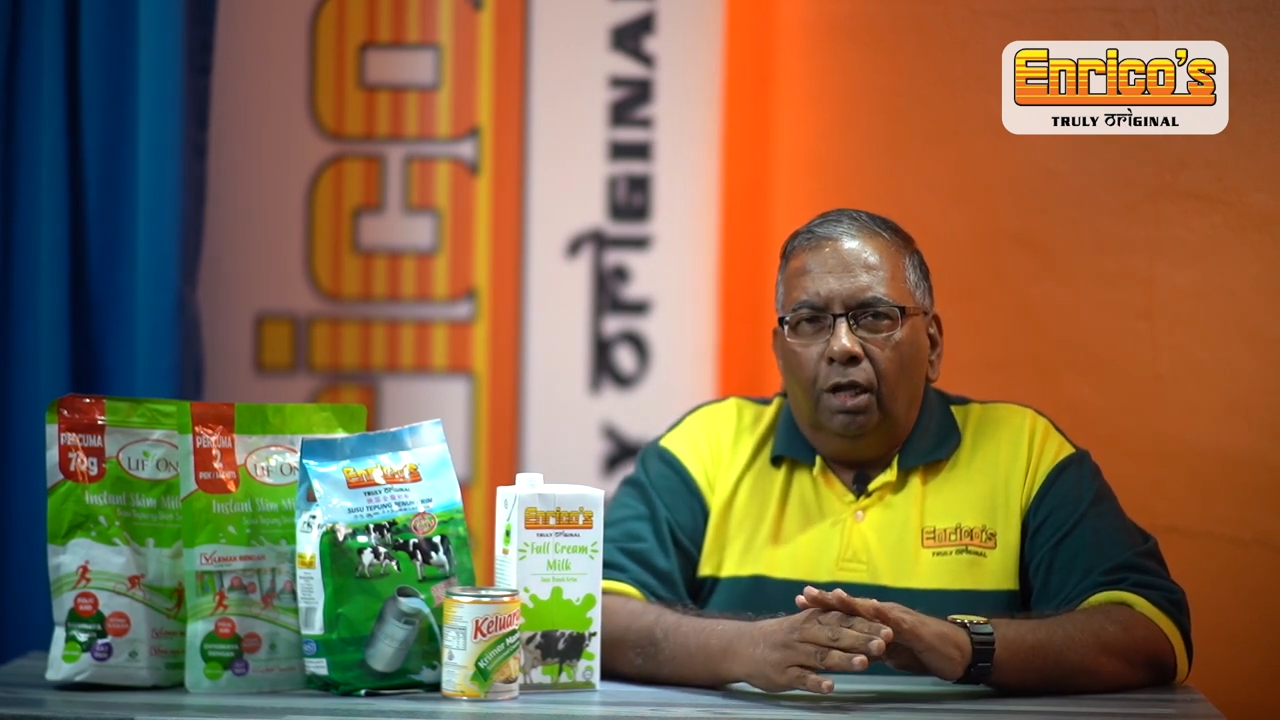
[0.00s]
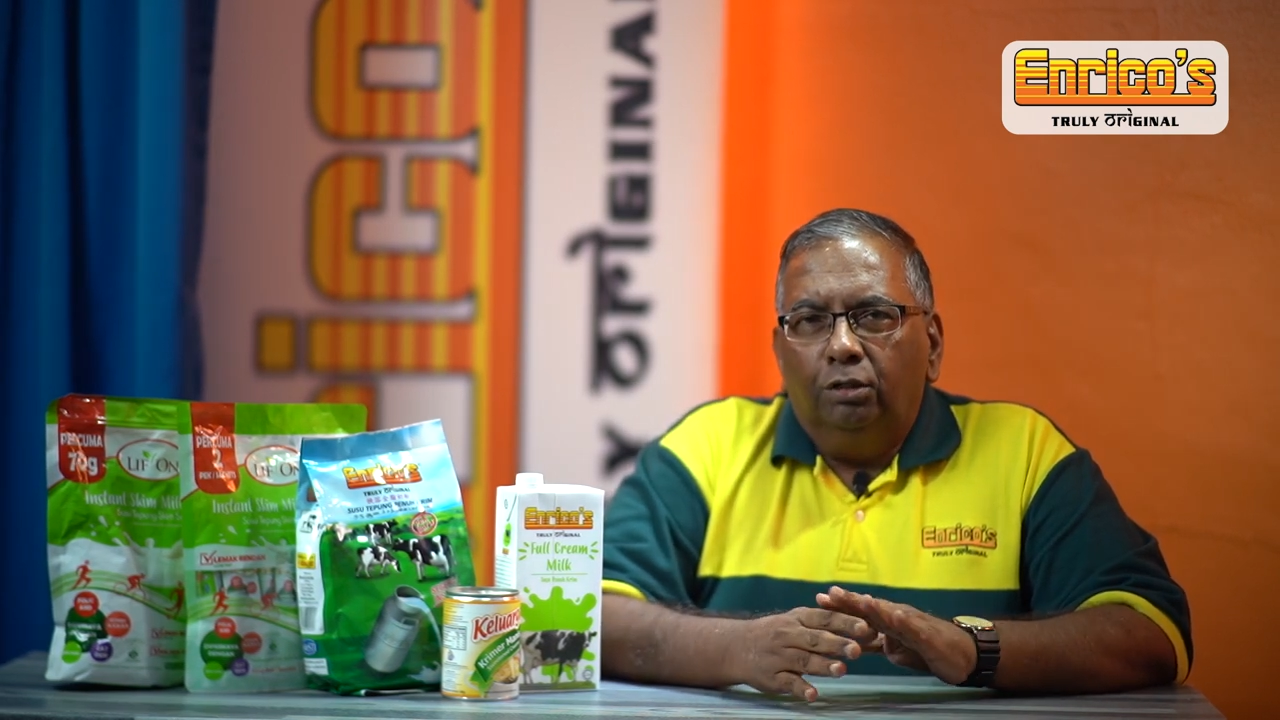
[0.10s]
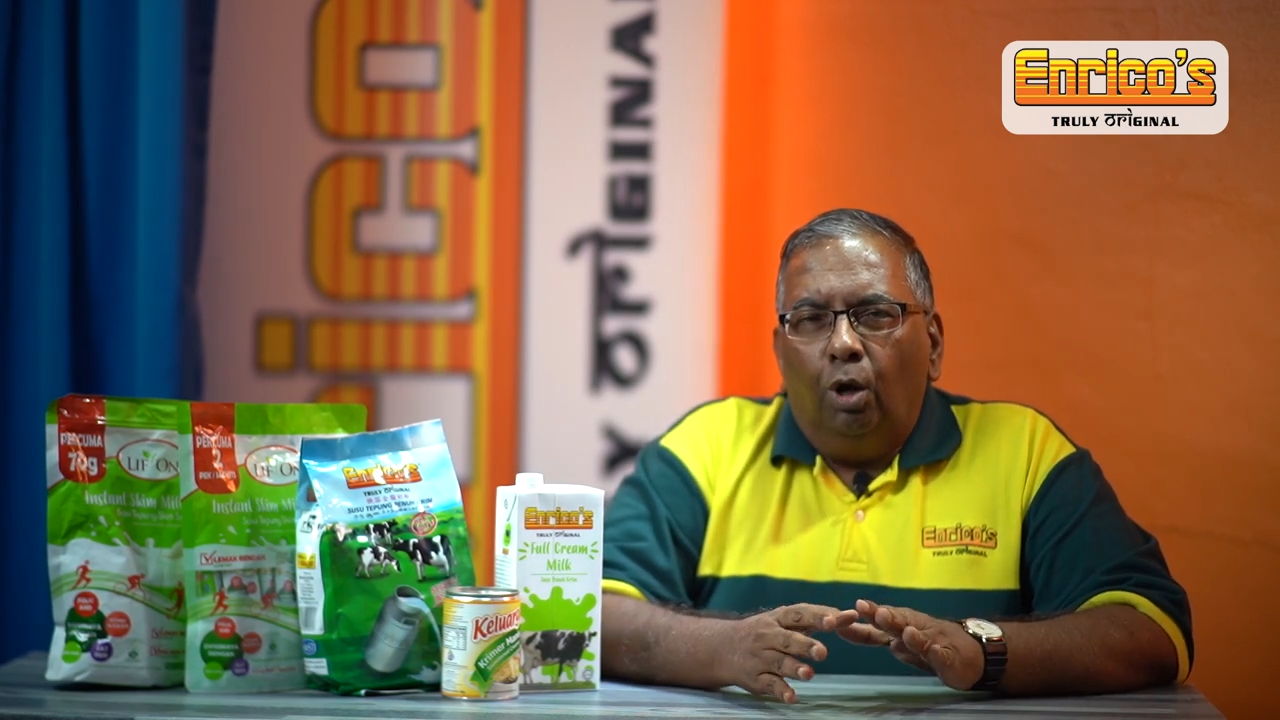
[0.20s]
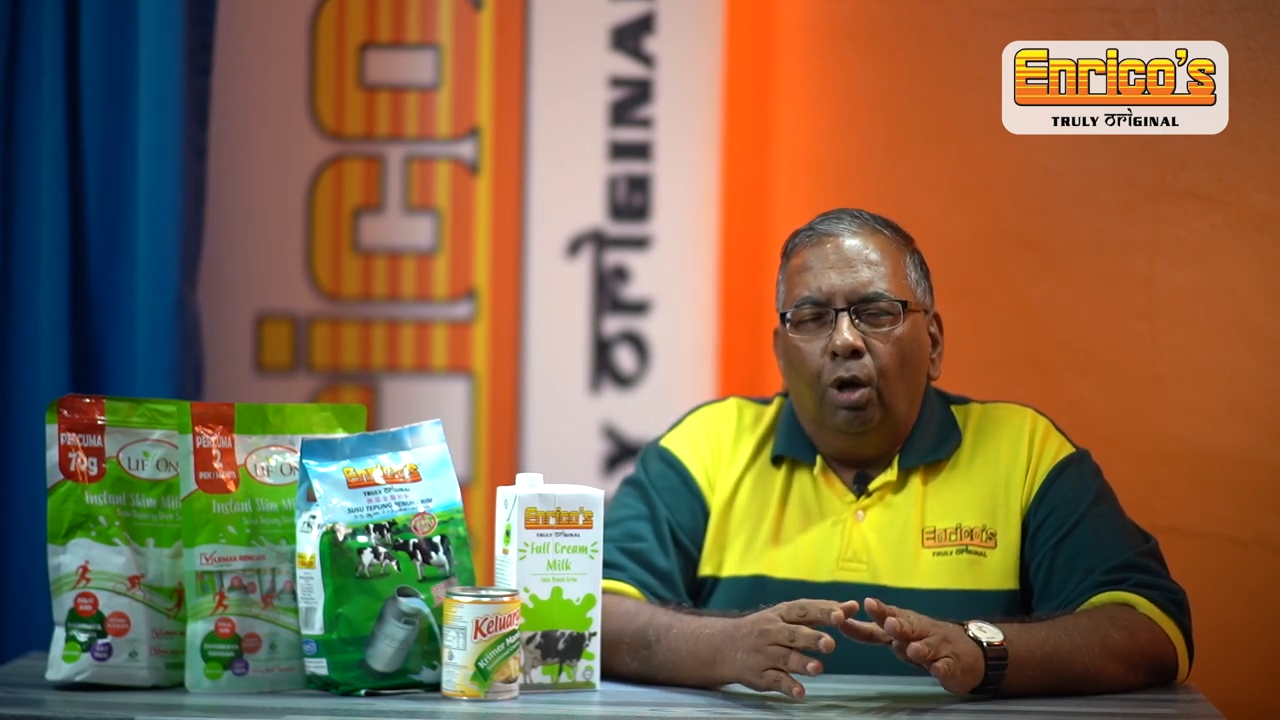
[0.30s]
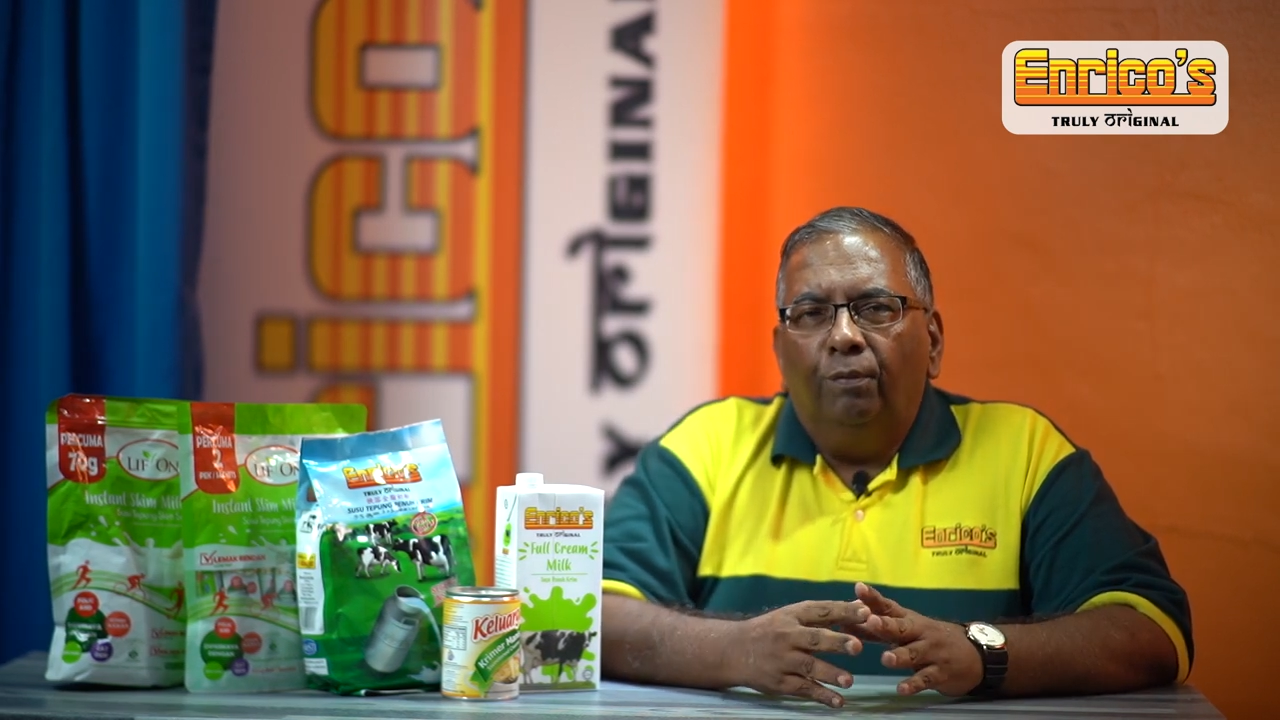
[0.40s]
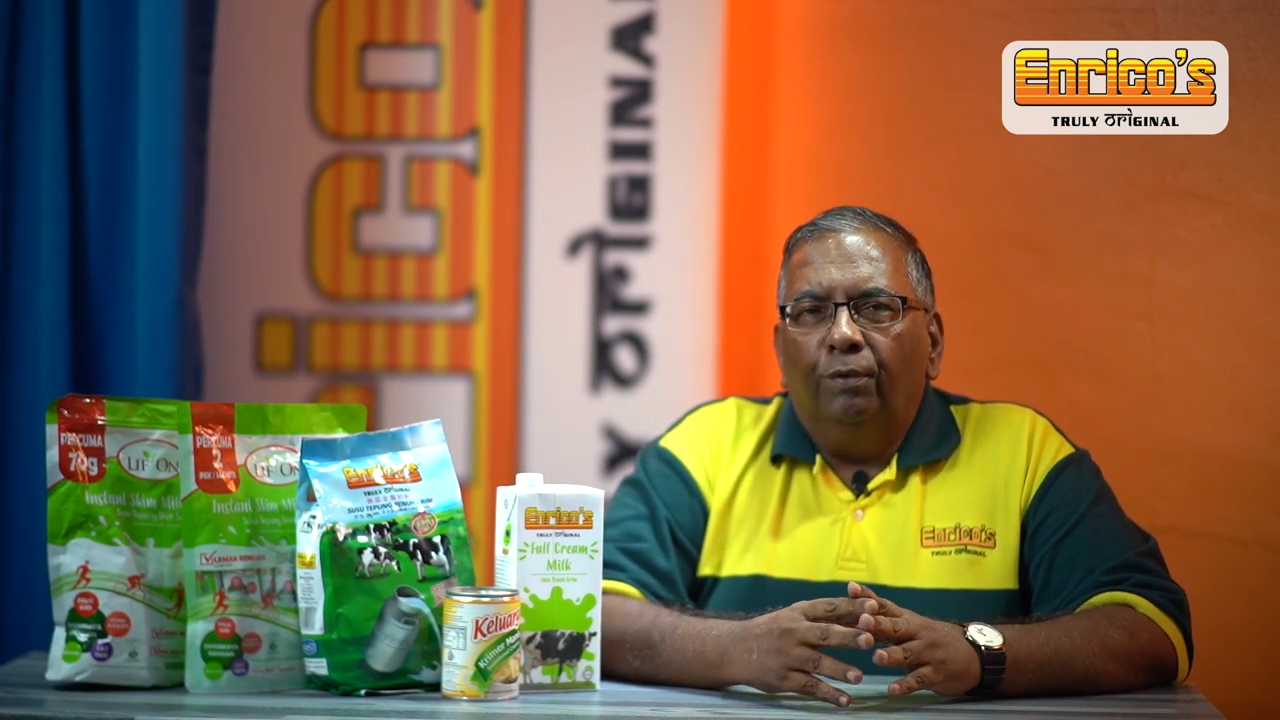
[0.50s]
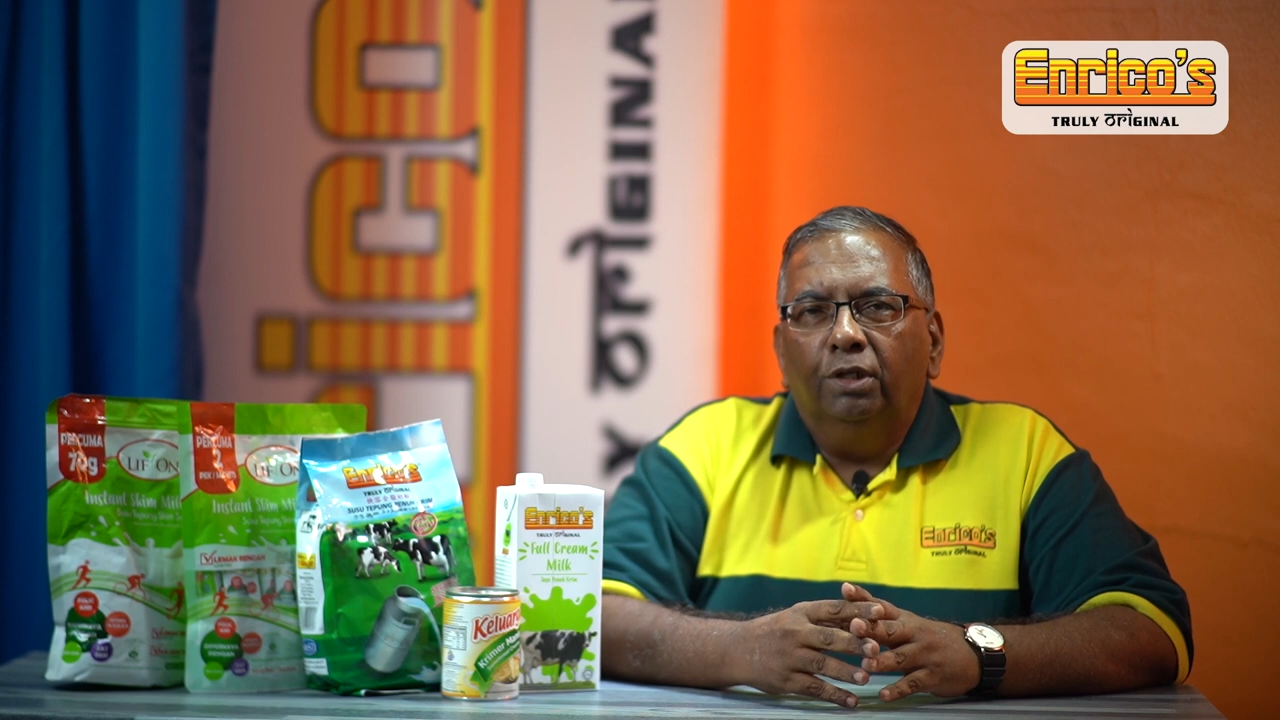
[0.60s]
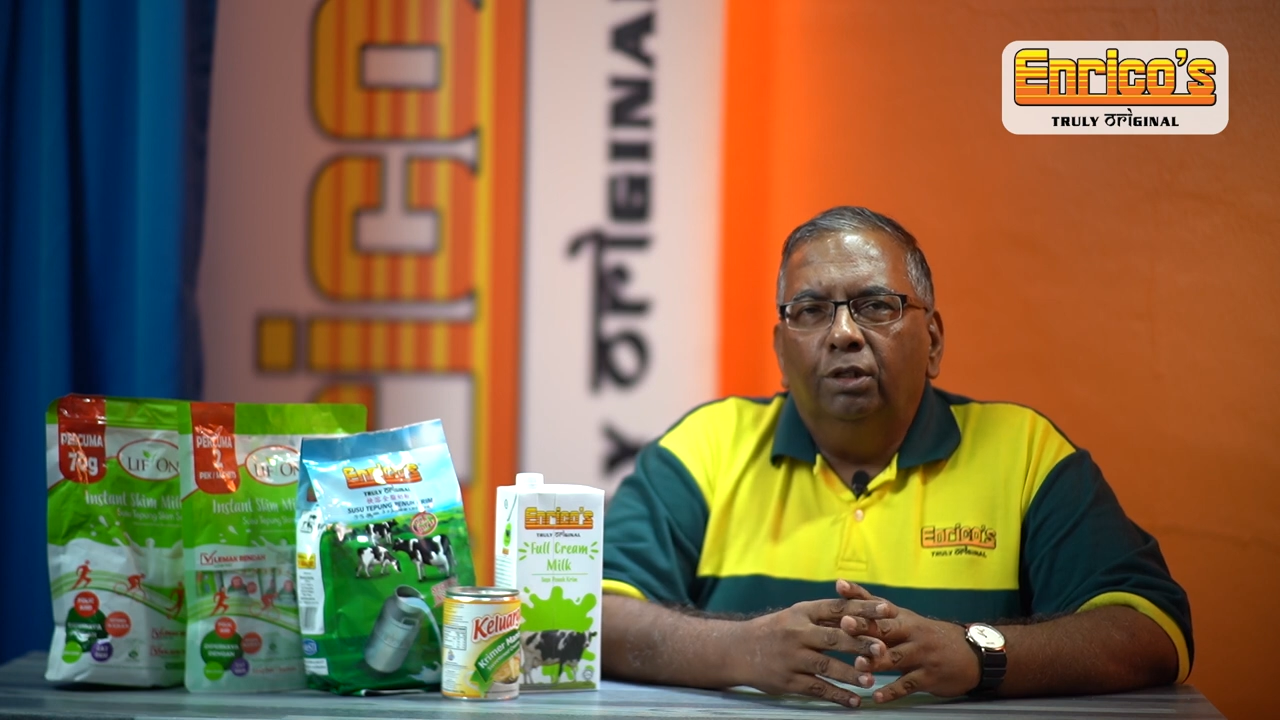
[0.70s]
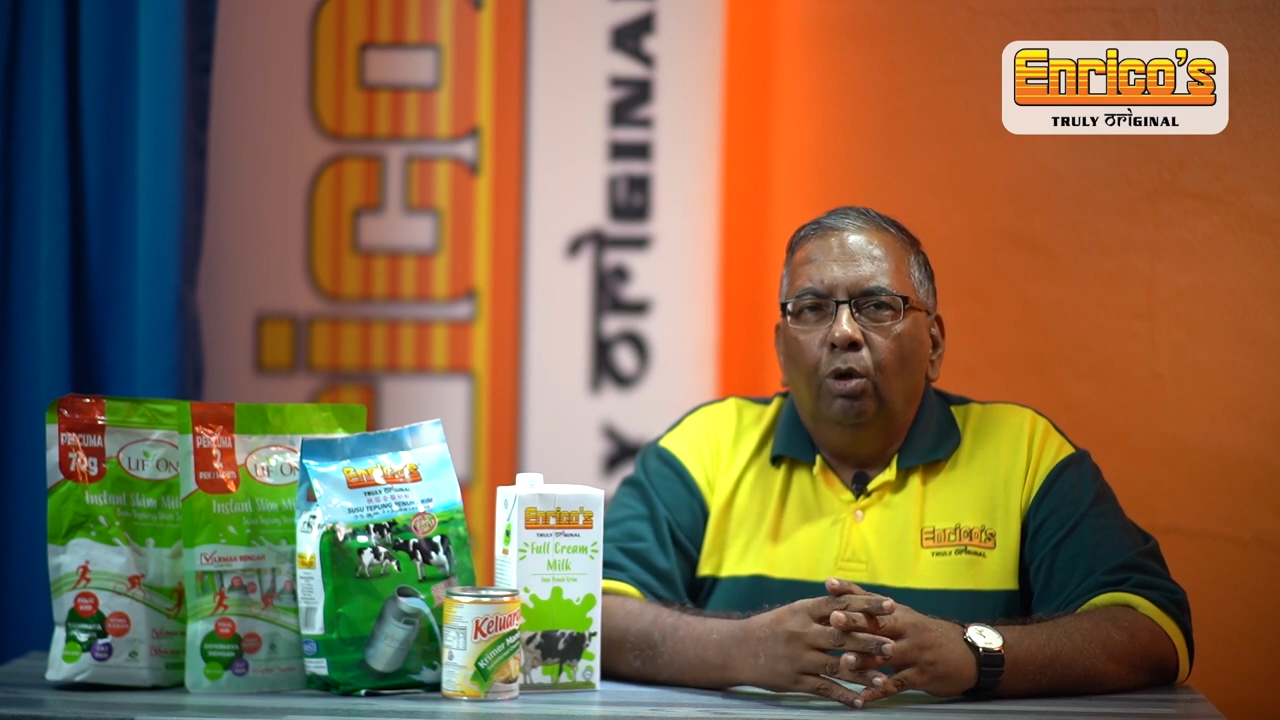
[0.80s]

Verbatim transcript: as all of us